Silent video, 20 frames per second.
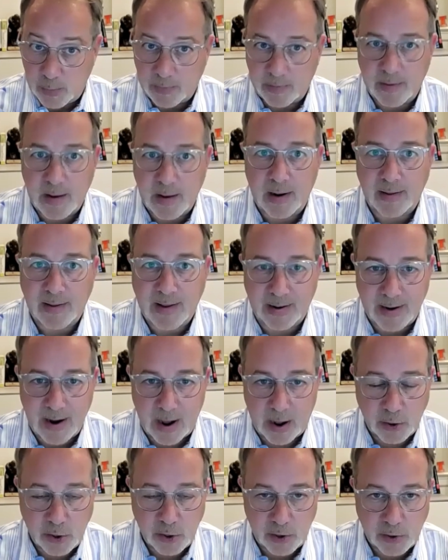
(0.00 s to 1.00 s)
It's not a
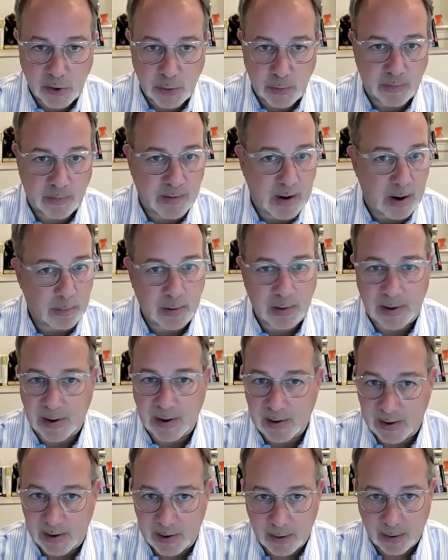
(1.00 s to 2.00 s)
technology issue. It's not really
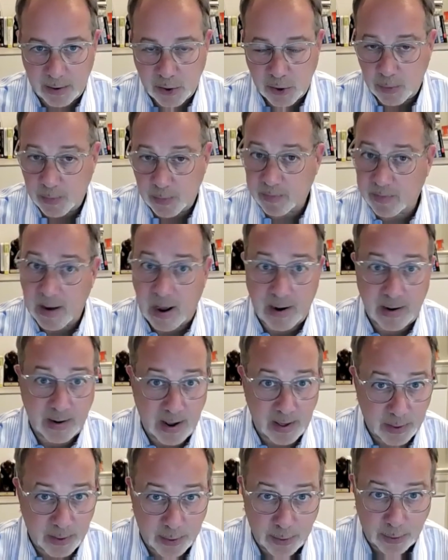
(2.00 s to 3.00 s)
a legal issue. It's not an
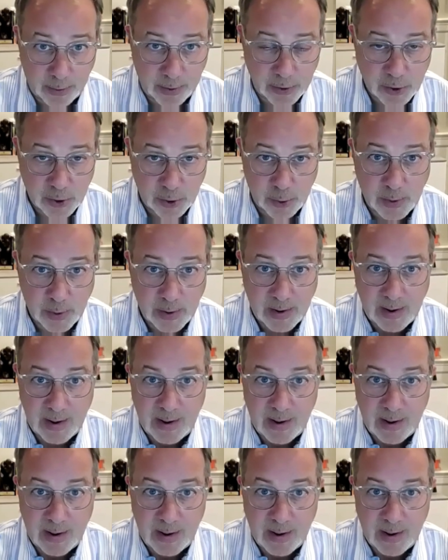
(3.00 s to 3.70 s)
ethical issue.